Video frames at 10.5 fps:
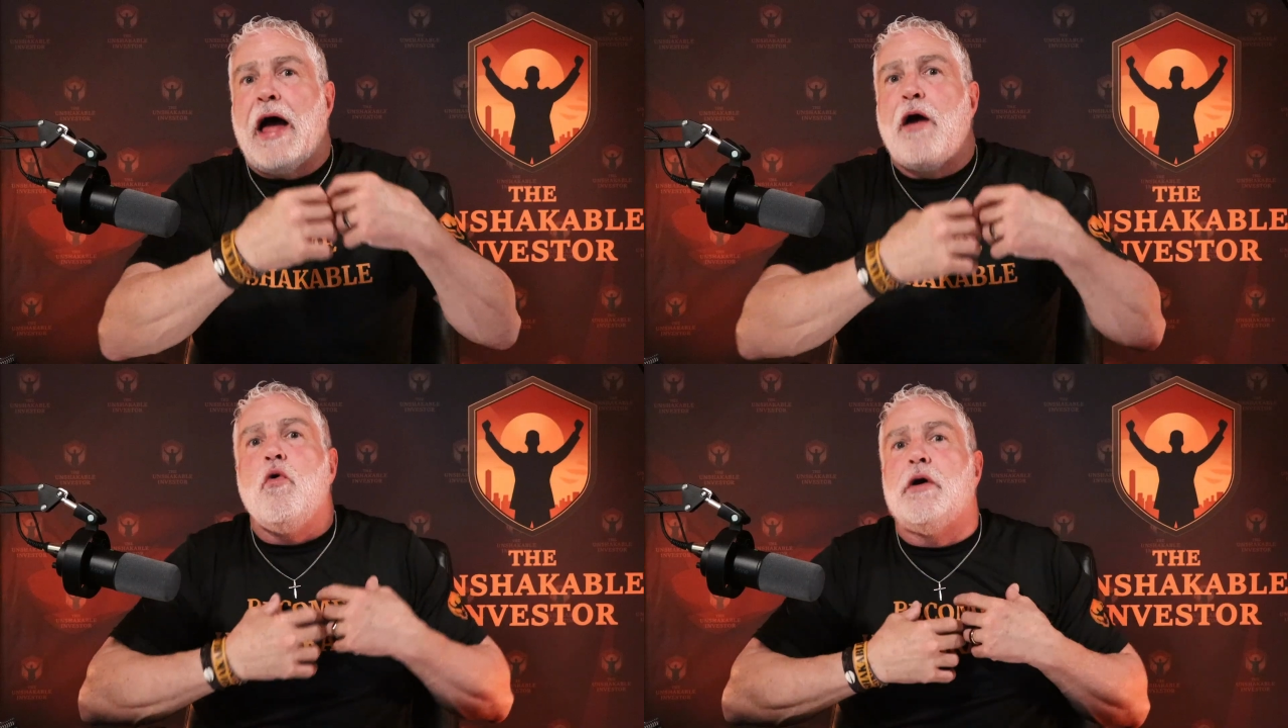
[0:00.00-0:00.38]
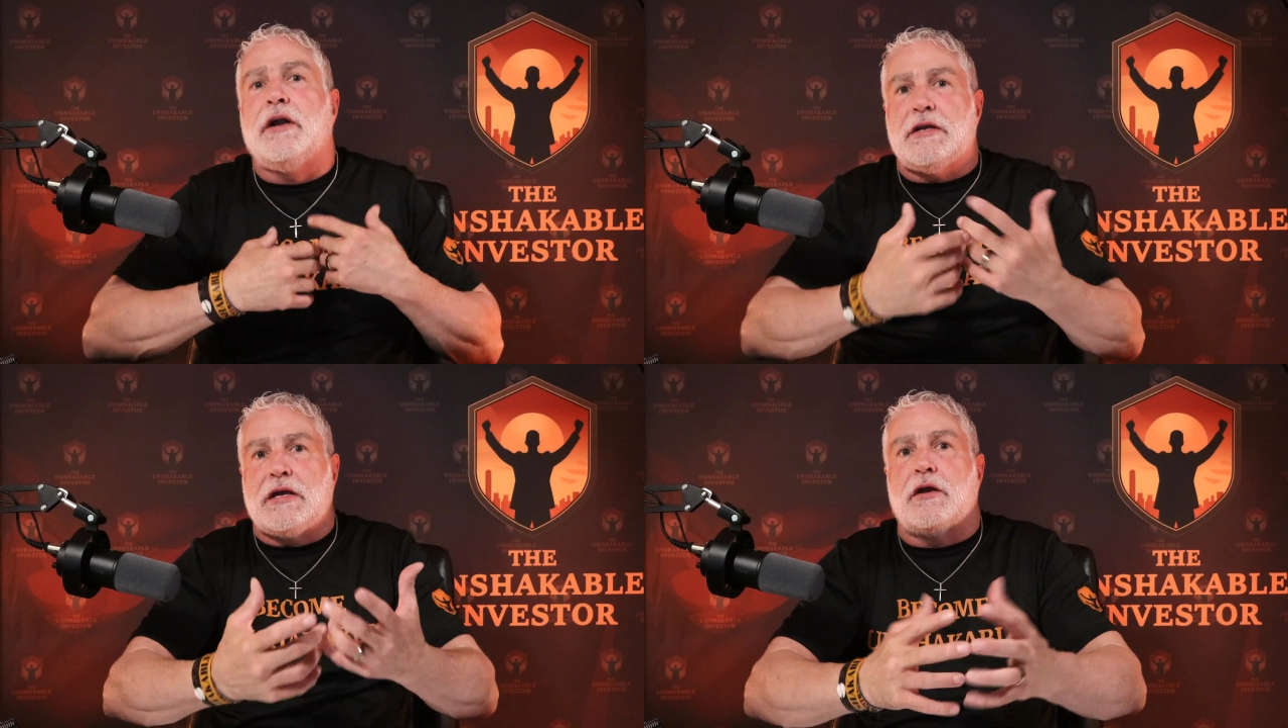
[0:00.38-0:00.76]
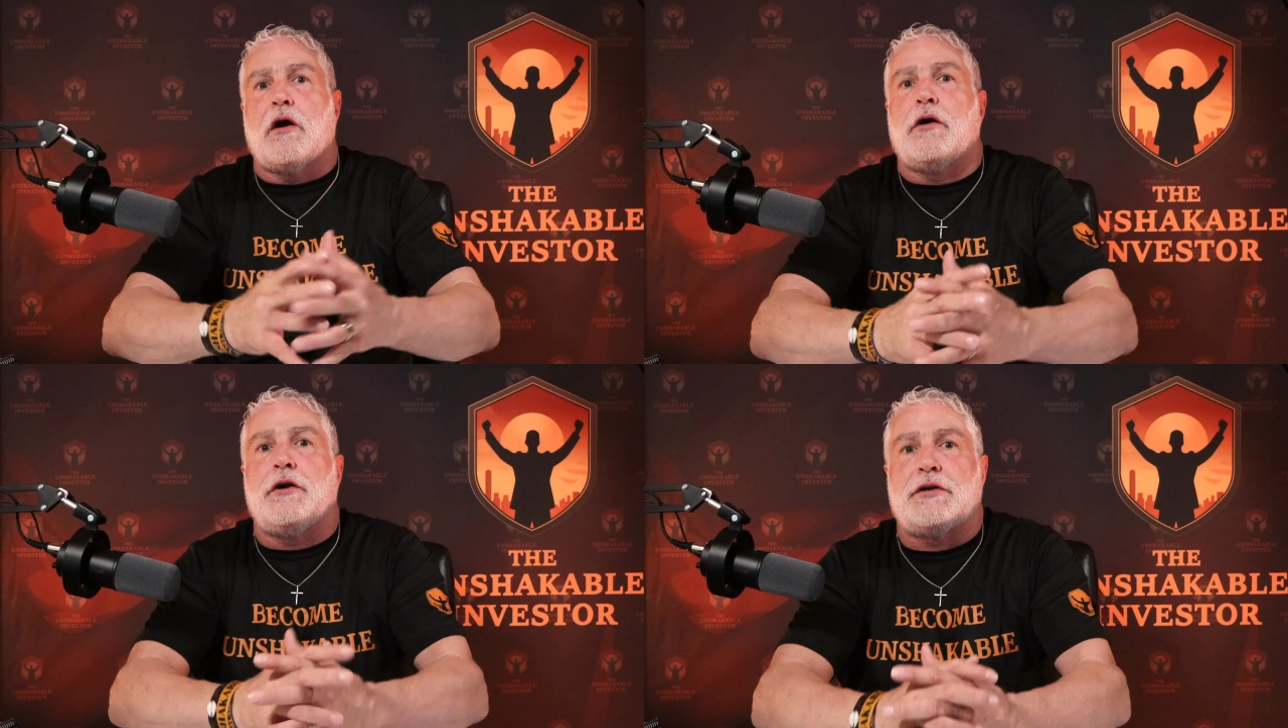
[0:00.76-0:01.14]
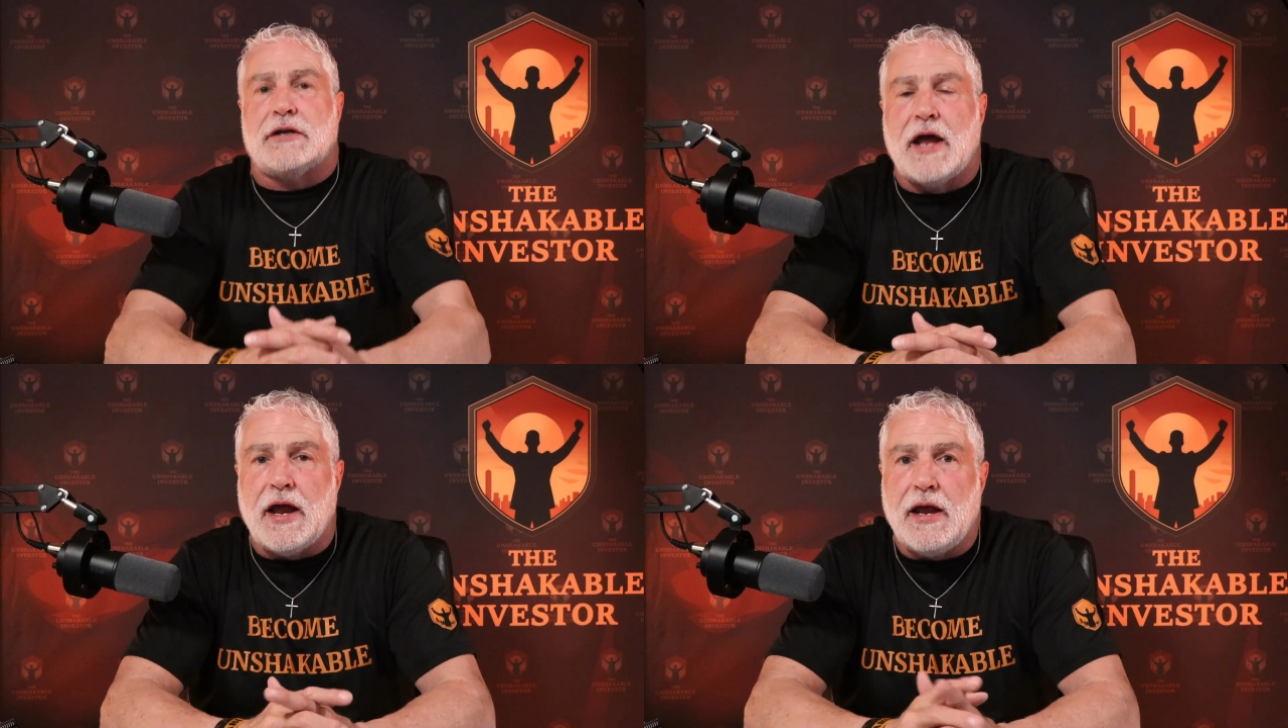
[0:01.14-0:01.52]
wanted to get on it
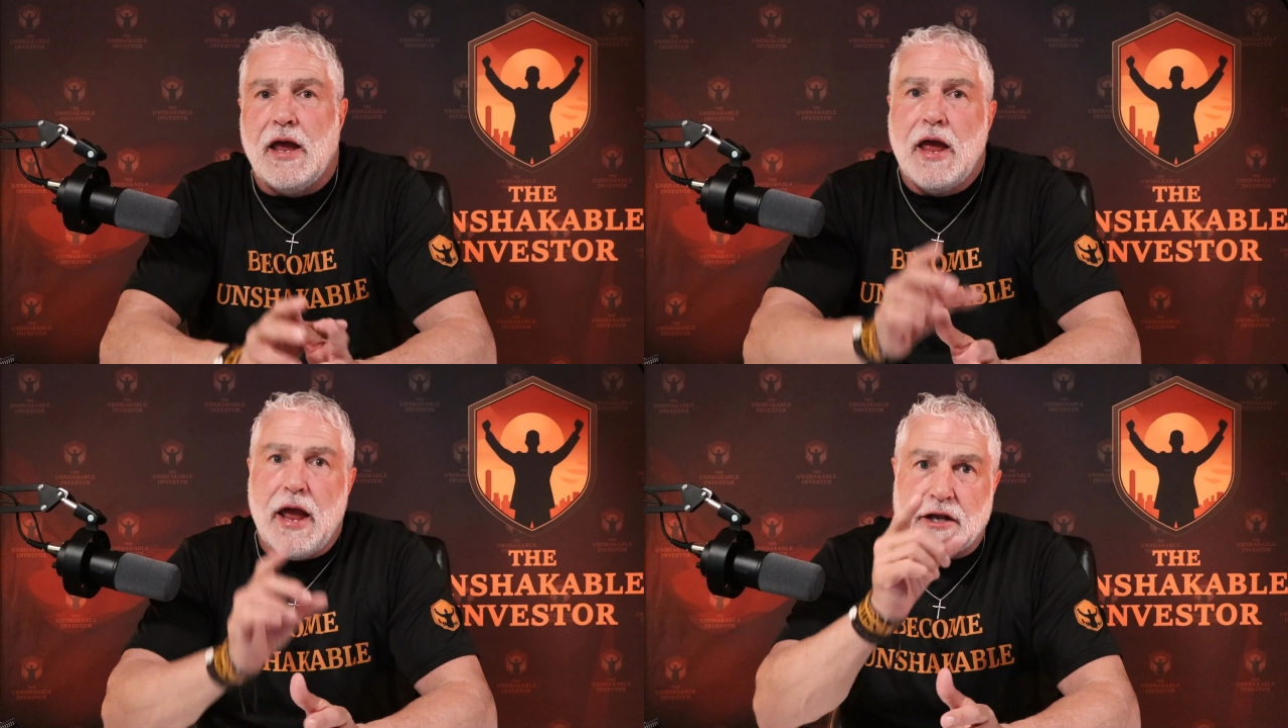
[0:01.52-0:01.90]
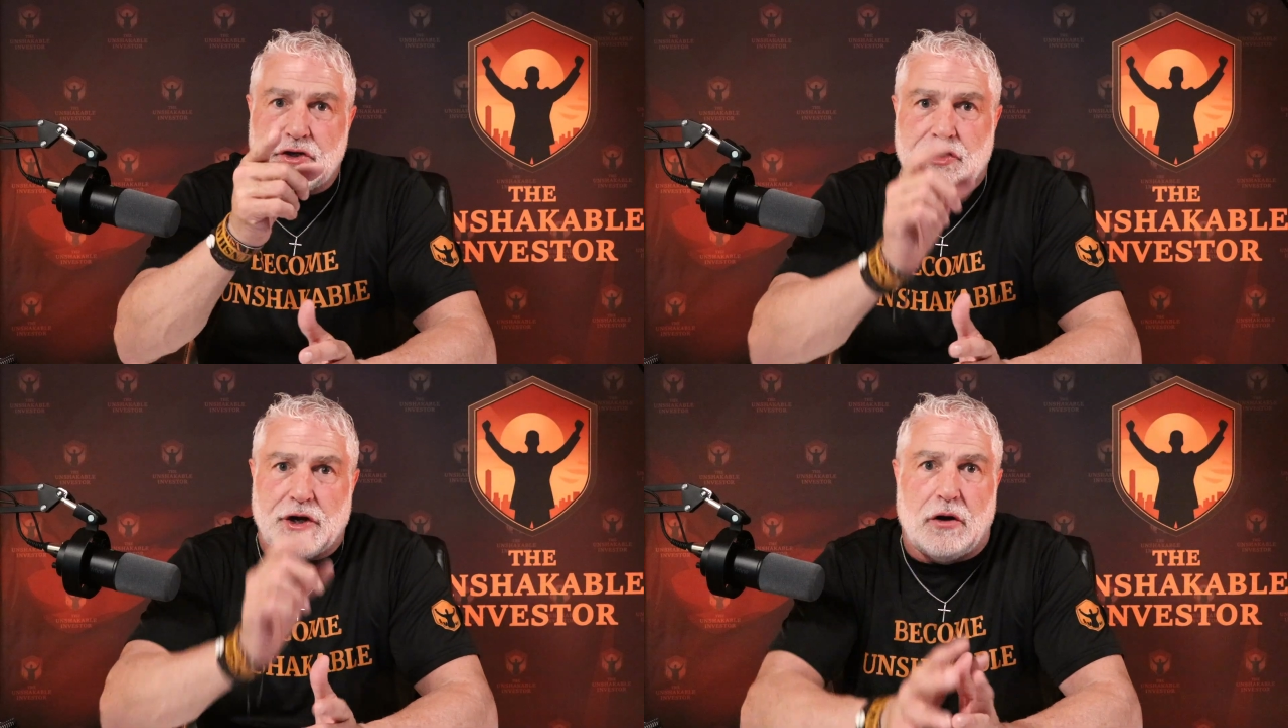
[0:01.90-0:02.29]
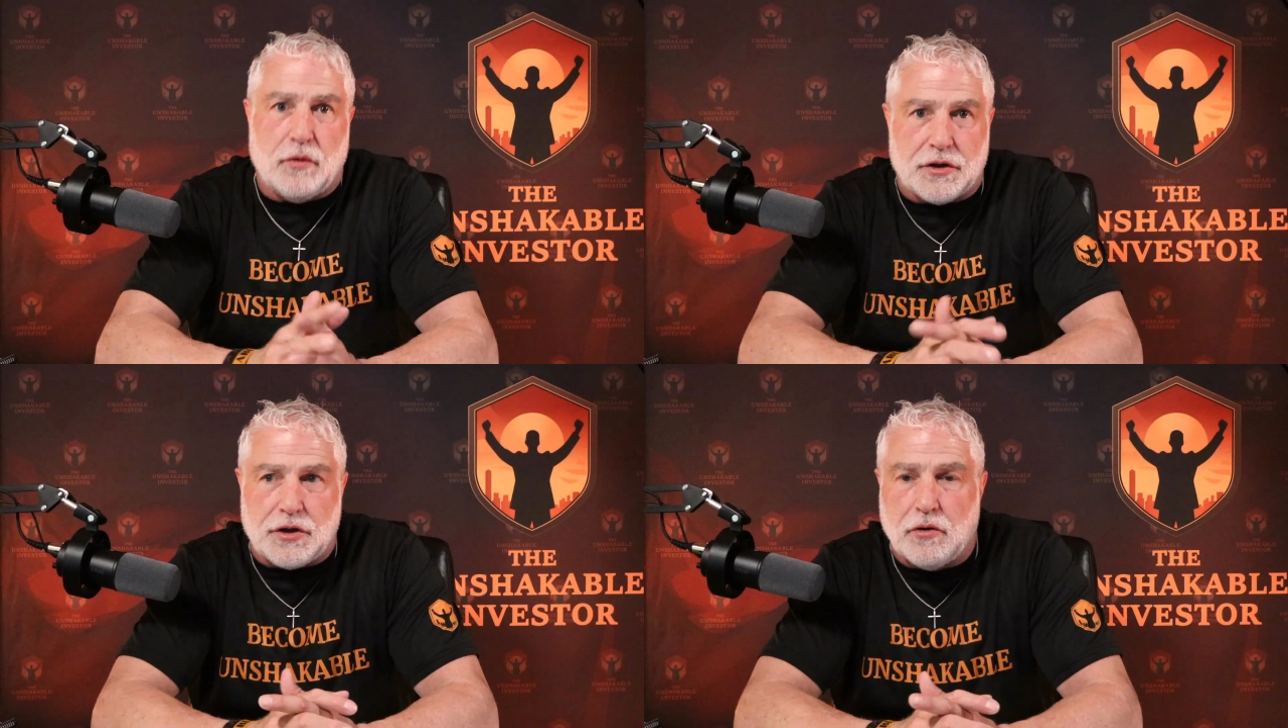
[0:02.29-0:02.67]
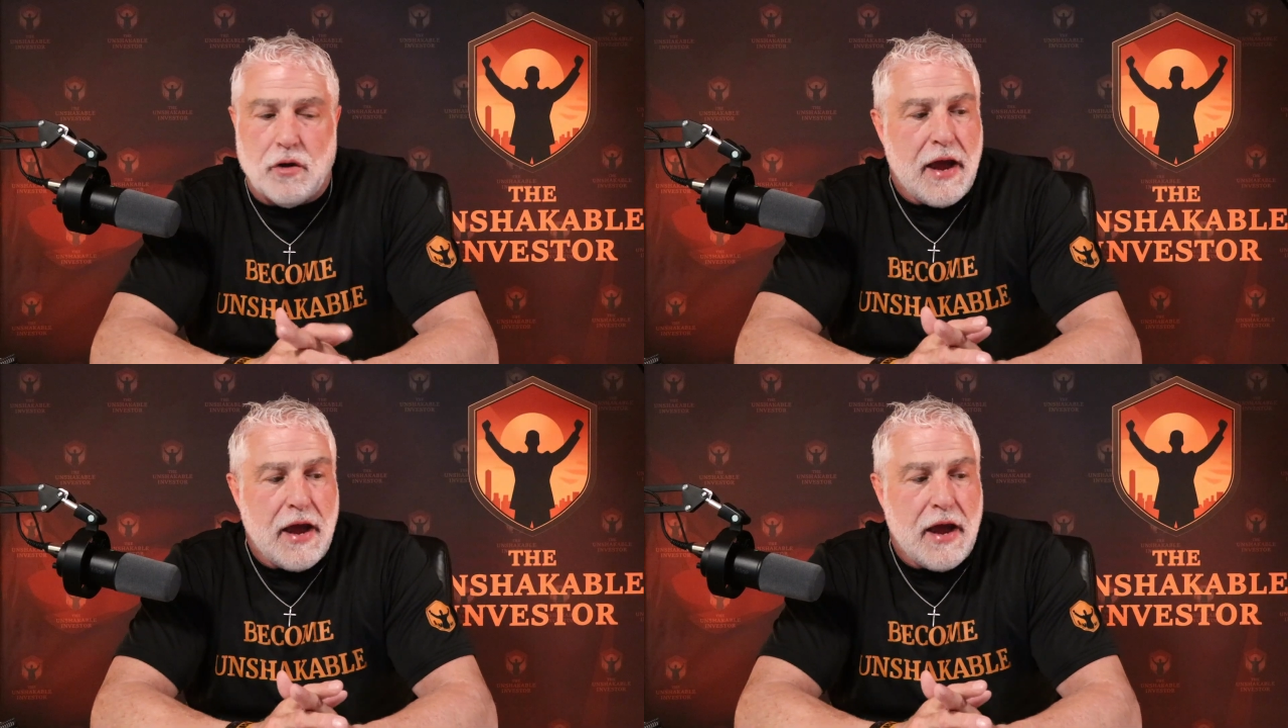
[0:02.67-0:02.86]
today and share it with you.